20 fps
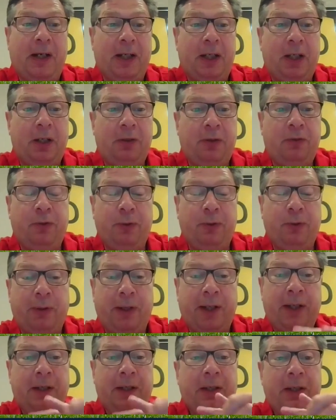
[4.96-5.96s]
Frankie
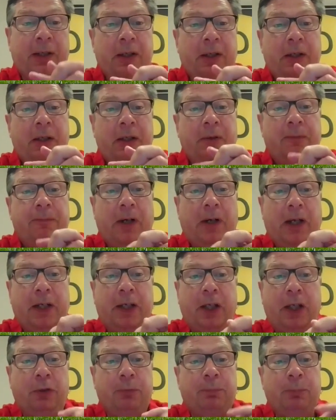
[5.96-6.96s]
Dettori.
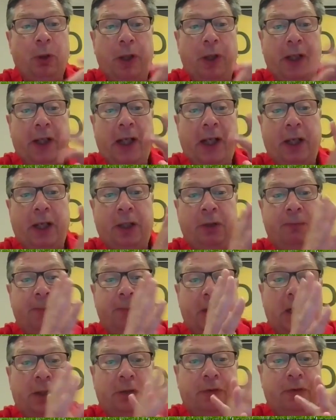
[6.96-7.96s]
Frankie, good morning. How are you
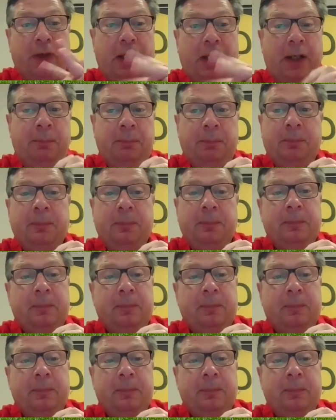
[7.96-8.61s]
feeling today?